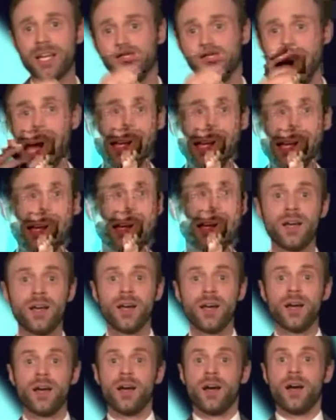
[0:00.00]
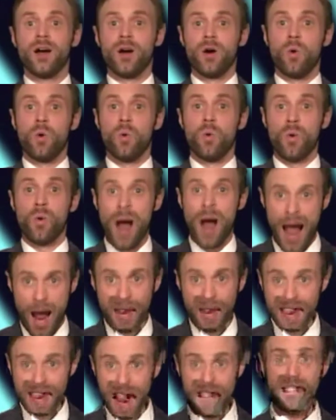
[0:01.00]
say goodbye.
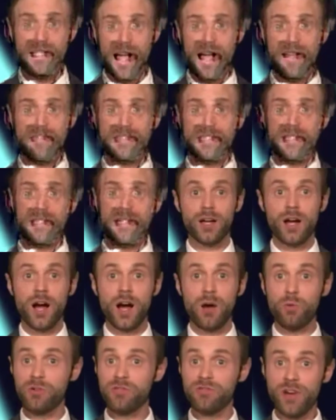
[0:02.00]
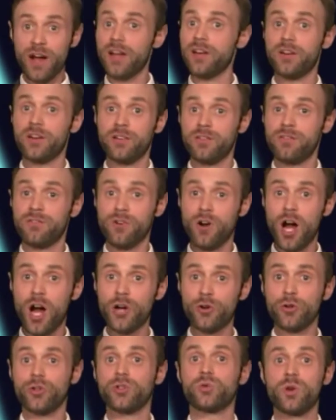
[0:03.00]
Wow, 7 left. We're fighting
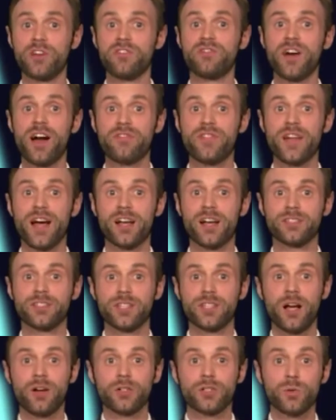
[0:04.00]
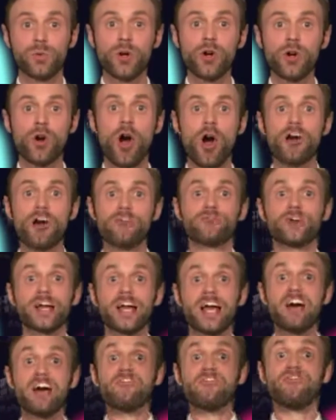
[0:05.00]
for $125,000, and we're
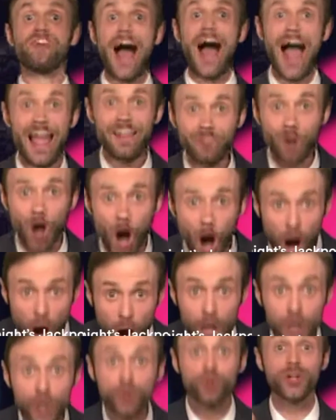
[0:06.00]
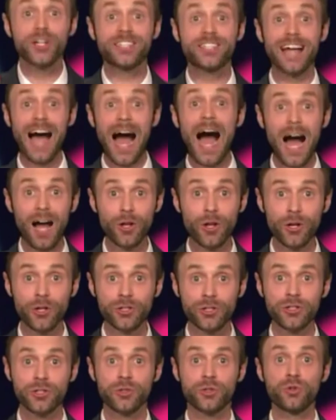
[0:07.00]
offering
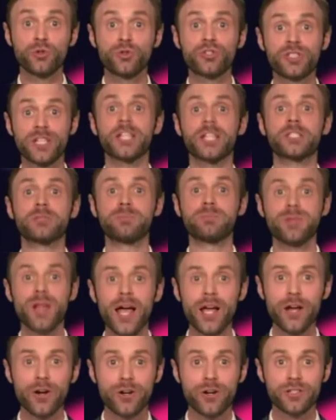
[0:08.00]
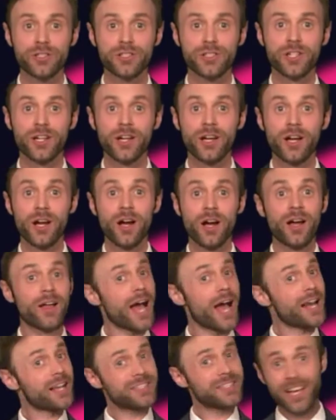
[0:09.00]
$500 to 6 players.
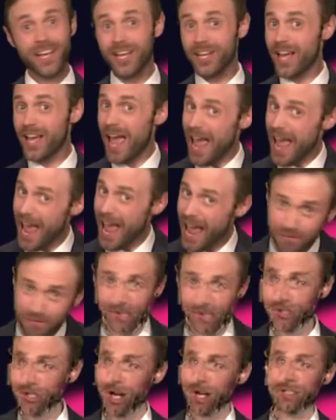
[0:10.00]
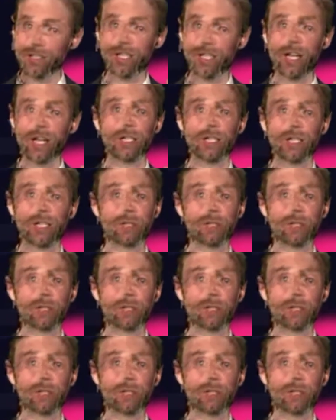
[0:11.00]
That is a hefty chunk